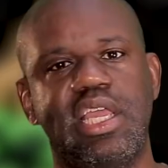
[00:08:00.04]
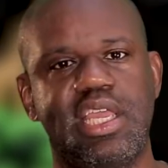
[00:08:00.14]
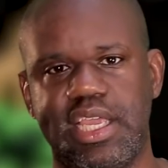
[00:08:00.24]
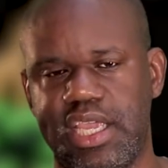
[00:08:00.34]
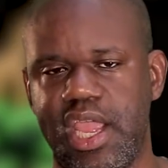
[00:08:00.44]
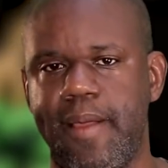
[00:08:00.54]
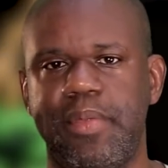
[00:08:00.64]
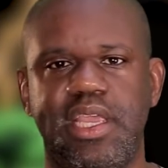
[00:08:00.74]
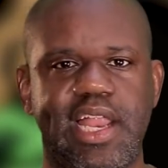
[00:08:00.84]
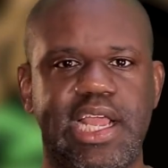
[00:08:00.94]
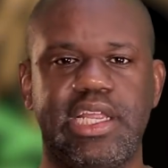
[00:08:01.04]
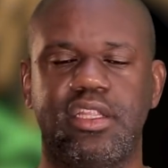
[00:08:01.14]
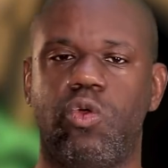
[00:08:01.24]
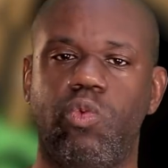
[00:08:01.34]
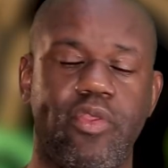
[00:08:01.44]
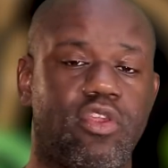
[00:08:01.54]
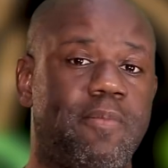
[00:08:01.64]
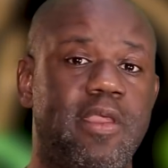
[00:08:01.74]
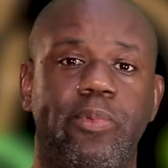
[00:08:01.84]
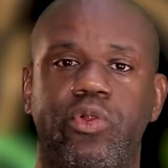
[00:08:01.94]
It can be like that. The weather, the
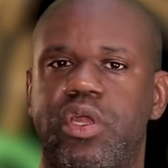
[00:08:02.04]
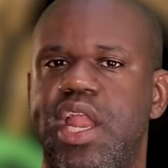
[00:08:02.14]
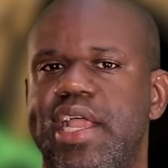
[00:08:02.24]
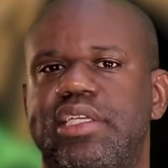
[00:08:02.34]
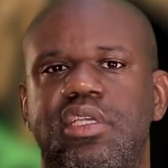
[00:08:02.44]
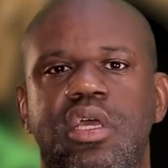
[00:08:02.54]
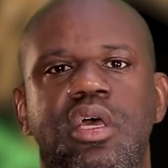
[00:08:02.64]
people are nice.